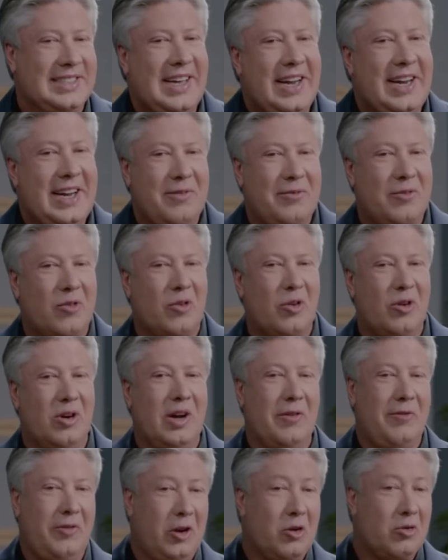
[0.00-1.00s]
say it for
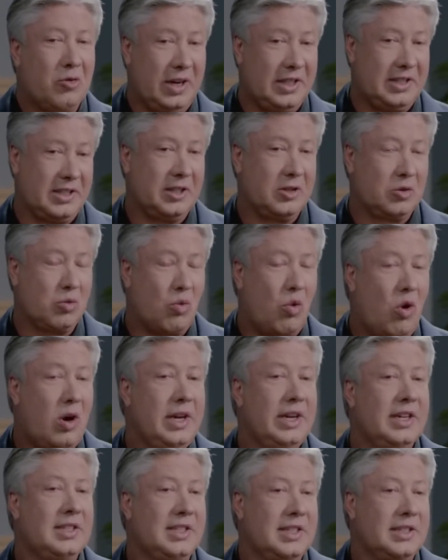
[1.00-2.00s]
a few reasons.
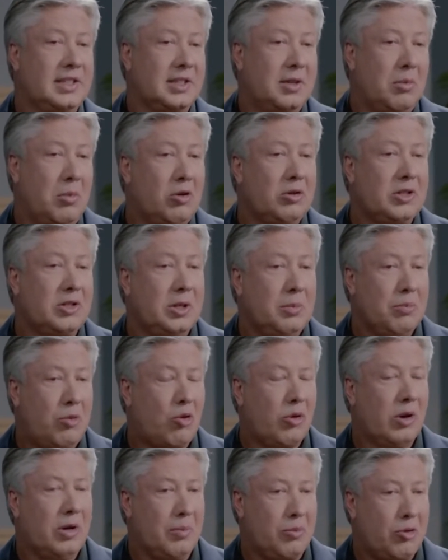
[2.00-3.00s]
One is it's the most
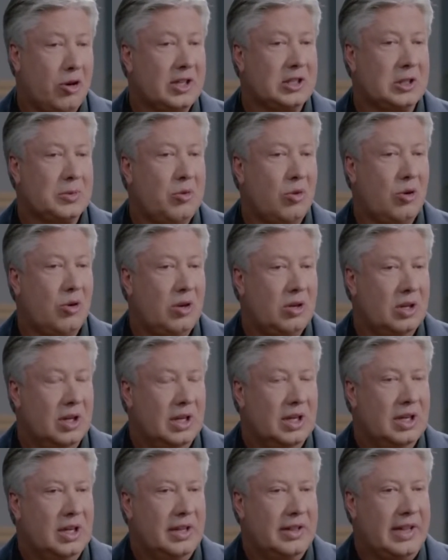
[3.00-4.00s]
important principle
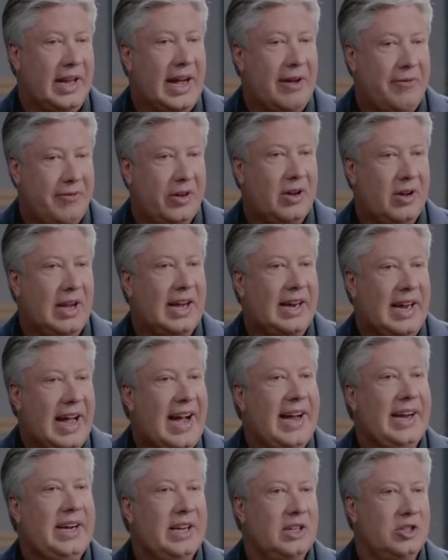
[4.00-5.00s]
that I feel like
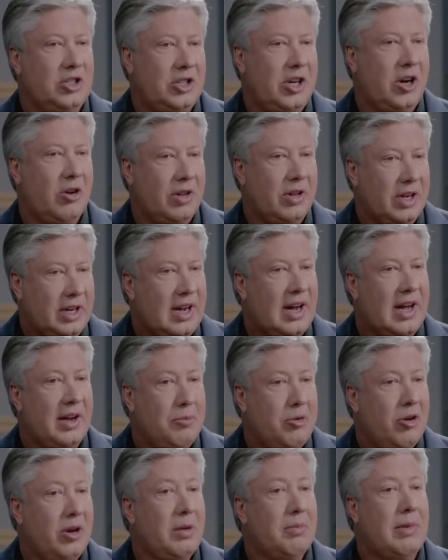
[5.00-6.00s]
I can share that
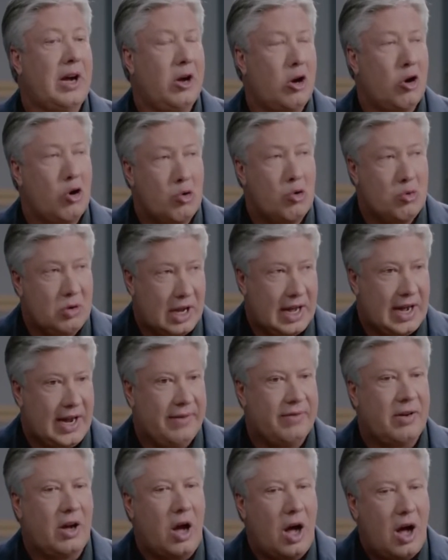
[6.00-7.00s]
God put in my own
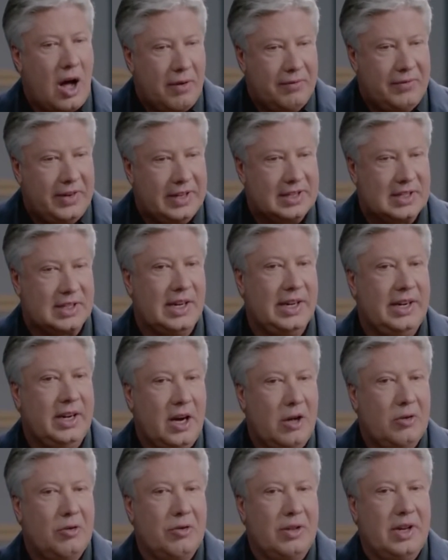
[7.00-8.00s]
life, obviously,
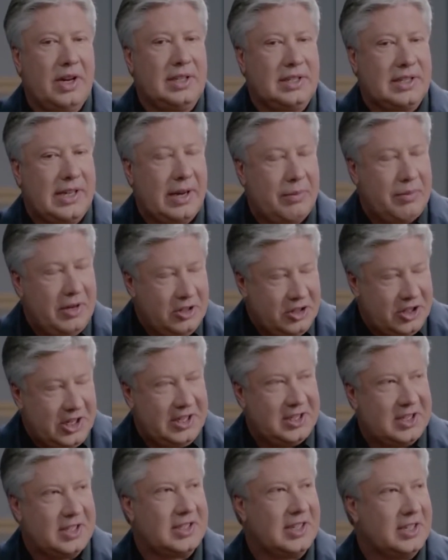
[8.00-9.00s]
other than accepting
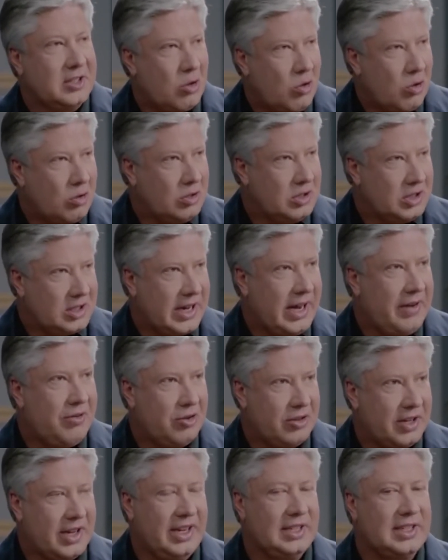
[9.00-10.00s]
Jesus as Lord and
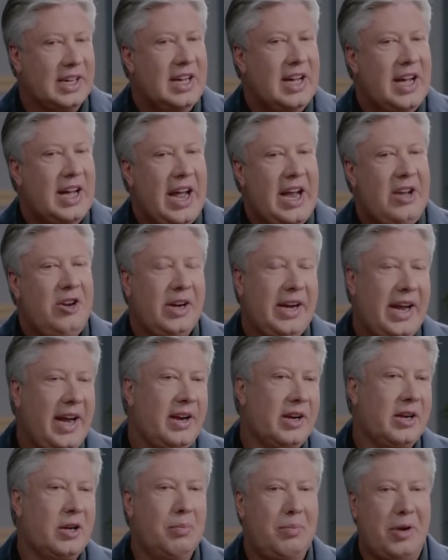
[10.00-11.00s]
Savior and things. Mm. And you
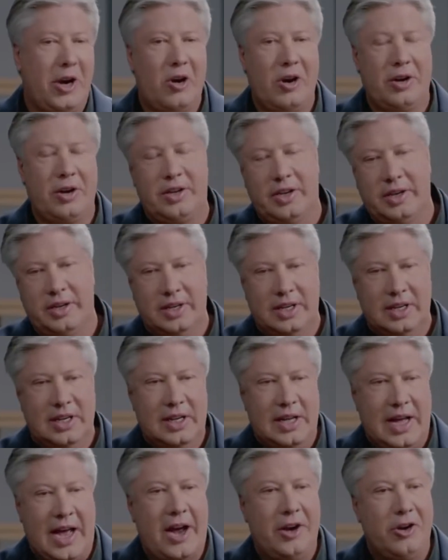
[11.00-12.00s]
can't compare it to
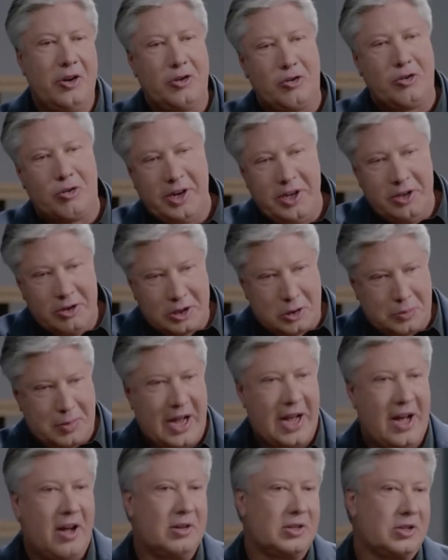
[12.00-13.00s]
how you're treating your
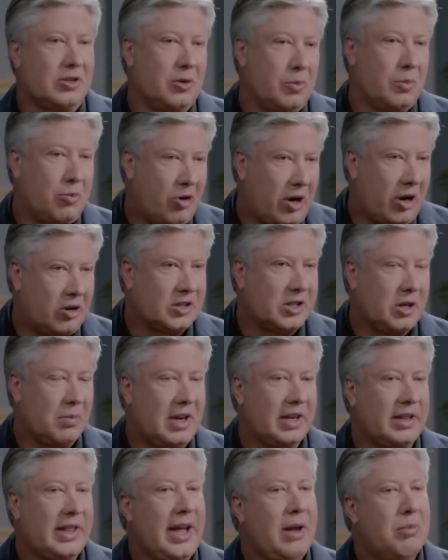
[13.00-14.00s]
spouse or prayer or
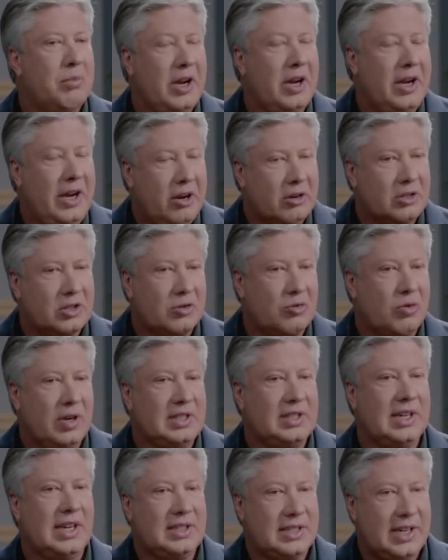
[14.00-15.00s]
something like that. But here's the
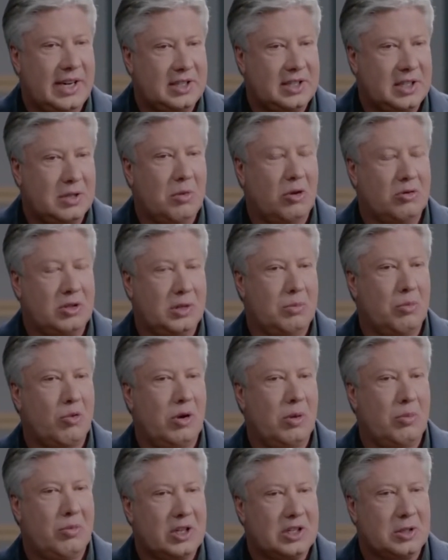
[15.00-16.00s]
reason I say it's the most
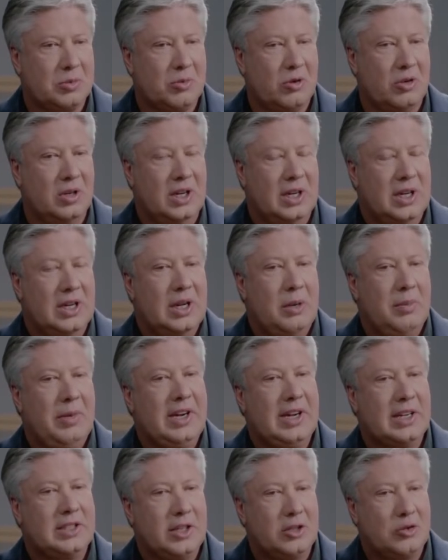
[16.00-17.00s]
important principle
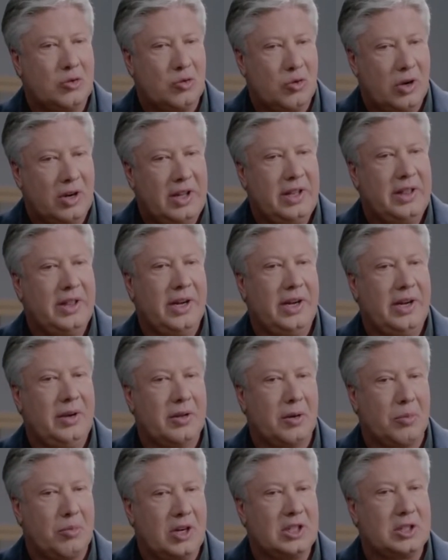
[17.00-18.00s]
because it's really the,
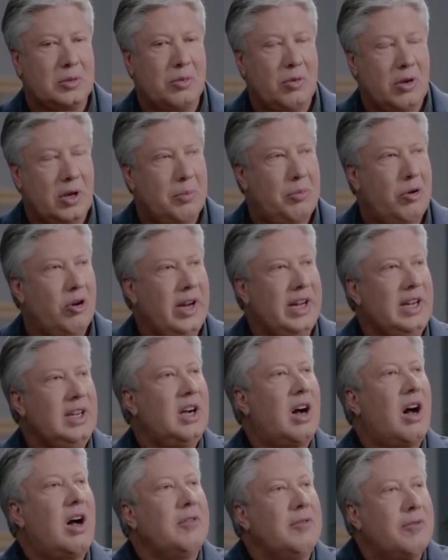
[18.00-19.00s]
the principle of putting
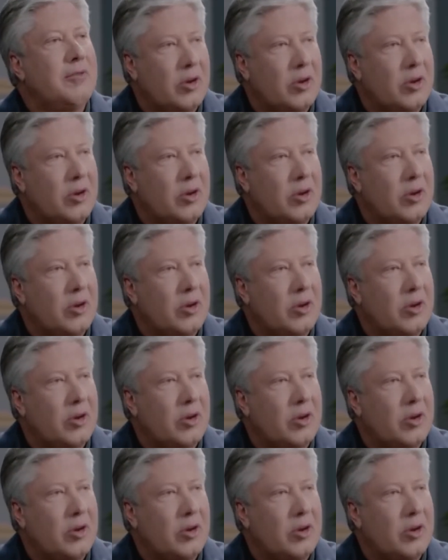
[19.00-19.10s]
God